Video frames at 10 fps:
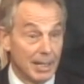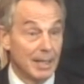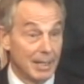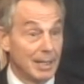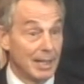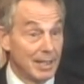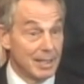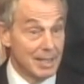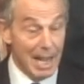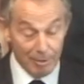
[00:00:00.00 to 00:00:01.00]
it
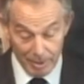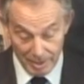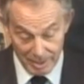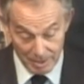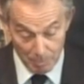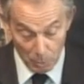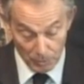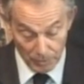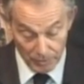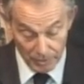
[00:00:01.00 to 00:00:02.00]
is there and it is
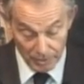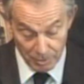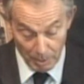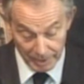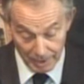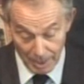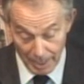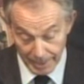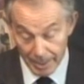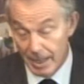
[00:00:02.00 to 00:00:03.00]
important to underline.